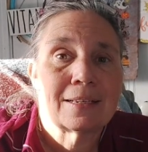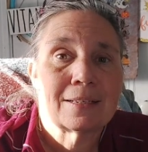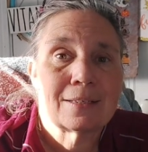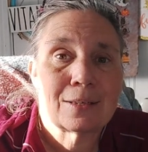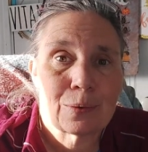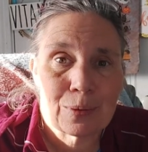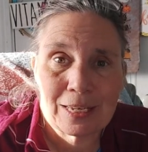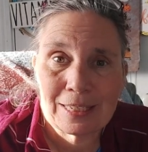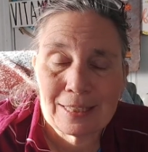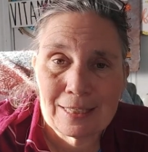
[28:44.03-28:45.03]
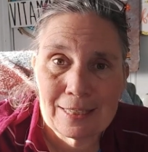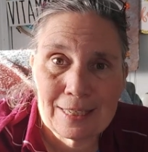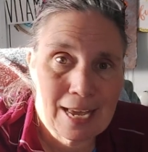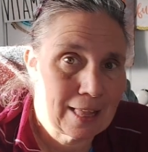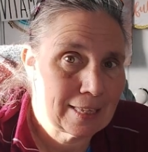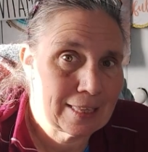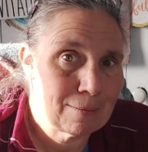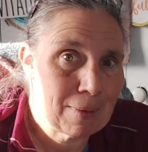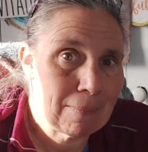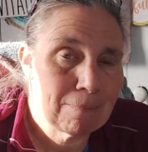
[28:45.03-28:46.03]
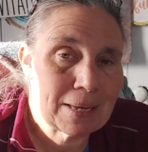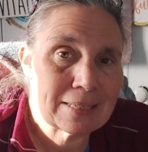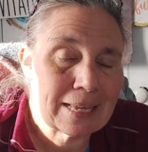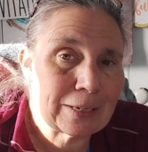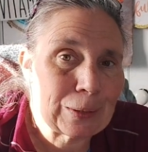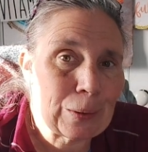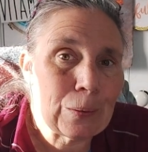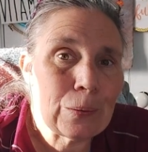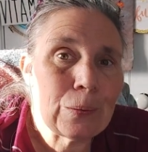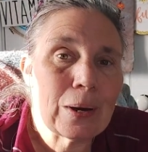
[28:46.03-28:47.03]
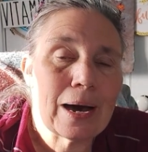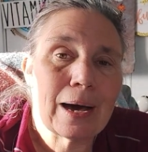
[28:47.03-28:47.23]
so we can tally them up as I go.